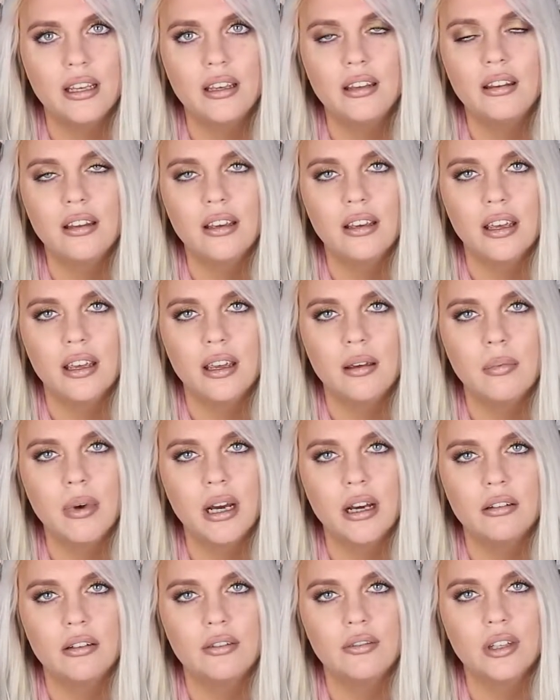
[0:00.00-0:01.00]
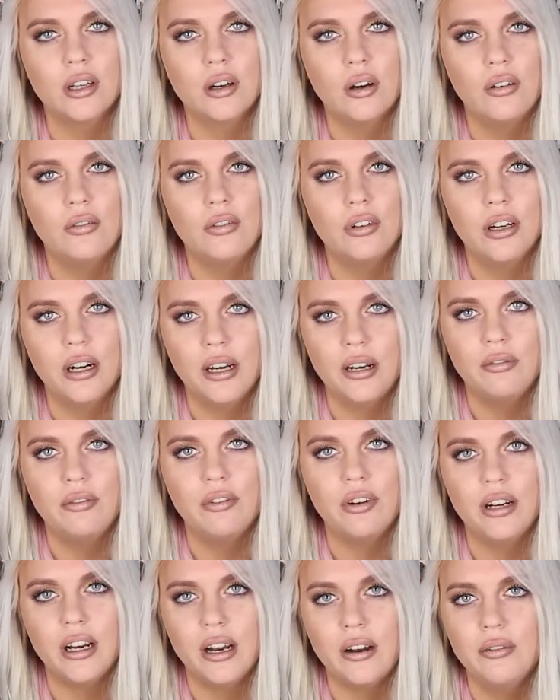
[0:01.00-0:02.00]
the game out of the cover
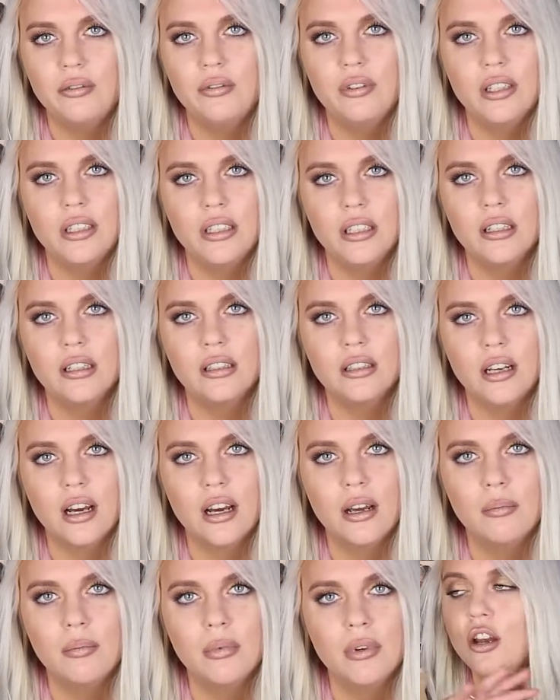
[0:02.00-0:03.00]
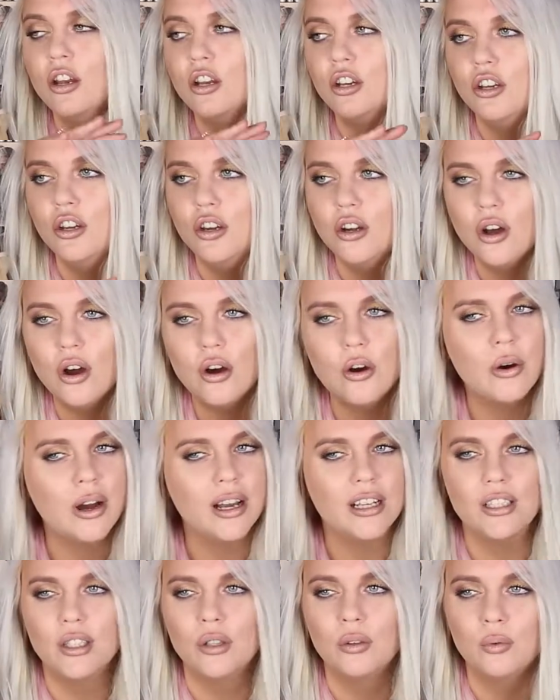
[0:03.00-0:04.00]
every every single time? No,
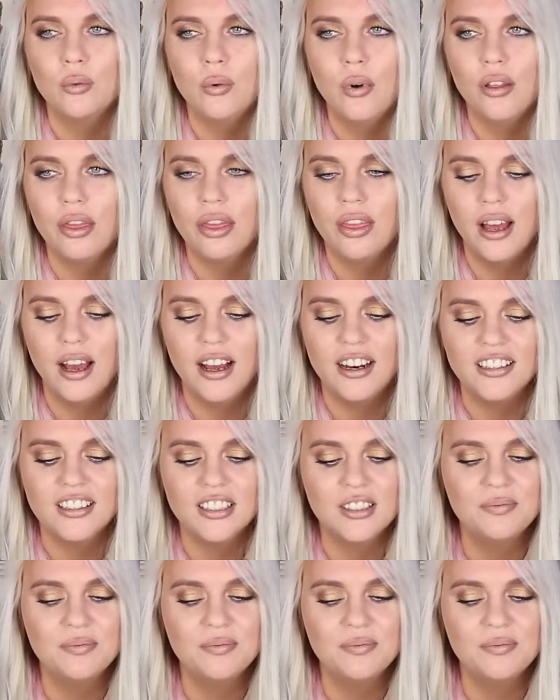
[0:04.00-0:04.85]
I don't want that.